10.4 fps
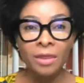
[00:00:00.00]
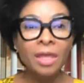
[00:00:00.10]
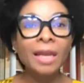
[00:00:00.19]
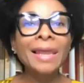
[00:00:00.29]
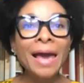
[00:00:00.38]

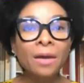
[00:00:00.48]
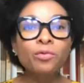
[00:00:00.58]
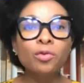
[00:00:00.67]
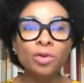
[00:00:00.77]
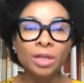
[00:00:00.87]
The
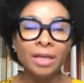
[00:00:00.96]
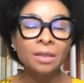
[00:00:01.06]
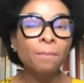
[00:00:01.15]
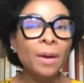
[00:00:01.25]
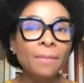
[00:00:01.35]
library,
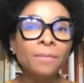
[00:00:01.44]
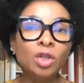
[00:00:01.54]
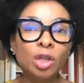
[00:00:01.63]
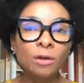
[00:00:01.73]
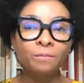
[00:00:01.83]
as a
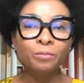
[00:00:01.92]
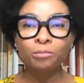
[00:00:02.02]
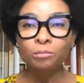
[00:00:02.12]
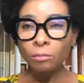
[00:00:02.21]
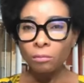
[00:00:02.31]
publisher,
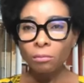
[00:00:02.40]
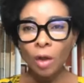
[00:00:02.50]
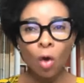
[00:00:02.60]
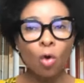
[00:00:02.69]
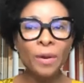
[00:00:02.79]

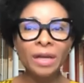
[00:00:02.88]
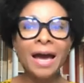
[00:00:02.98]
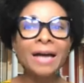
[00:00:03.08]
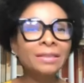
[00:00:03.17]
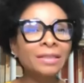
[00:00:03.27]
open
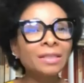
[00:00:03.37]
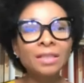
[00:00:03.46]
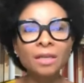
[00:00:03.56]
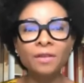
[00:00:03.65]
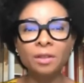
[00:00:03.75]
access
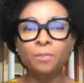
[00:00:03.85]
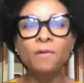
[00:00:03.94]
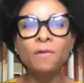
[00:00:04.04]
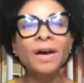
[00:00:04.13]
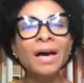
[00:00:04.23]
service
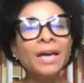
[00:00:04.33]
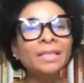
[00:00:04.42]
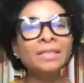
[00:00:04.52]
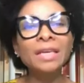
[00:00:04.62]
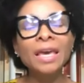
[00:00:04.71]

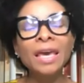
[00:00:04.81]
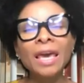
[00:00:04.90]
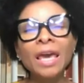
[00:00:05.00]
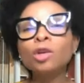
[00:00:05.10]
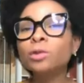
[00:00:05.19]
provides
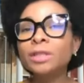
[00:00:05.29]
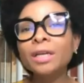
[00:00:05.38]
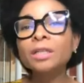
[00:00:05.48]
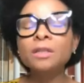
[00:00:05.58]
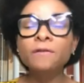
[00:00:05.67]
an
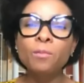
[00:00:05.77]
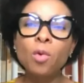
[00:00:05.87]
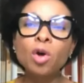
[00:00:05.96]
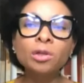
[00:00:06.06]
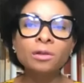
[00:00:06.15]
alternative
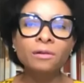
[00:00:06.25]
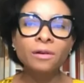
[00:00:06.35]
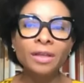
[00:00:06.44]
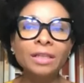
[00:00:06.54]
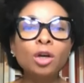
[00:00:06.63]
model
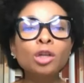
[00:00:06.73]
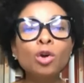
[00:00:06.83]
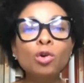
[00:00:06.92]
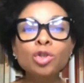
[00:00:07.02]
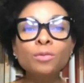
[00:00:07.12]
that can
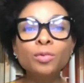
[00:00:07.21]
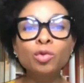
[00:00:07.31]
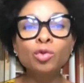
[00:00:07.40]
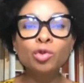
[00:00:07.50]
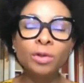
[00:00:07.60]

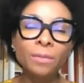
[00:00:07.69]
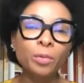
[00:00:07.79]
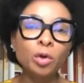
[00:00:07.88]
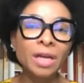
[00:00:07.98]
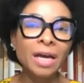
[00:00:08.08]
contribute to the
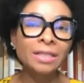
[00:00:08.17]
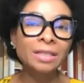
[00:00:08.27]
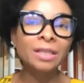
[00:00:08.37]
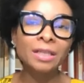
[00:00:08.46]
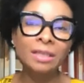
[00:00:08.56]

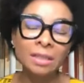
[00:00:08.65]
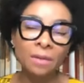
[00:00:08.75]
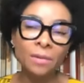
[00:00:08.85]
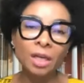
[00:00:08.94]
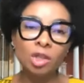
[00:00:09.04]
production and
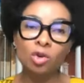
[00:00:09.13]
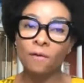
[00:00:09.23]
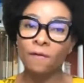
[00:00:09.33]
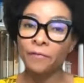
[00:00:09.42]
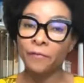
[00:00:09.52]
dissemination
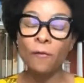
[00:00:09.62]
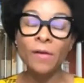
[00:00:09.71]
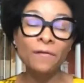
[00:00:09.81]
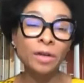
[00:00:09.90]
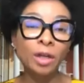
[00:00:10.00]
of,
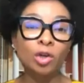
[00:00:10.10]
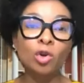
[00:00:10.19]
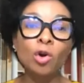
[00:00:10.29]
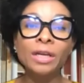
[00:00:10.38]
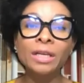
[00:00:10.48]
of African
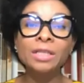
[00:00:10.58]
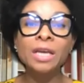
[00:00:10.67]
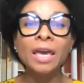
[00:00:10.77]
knowledge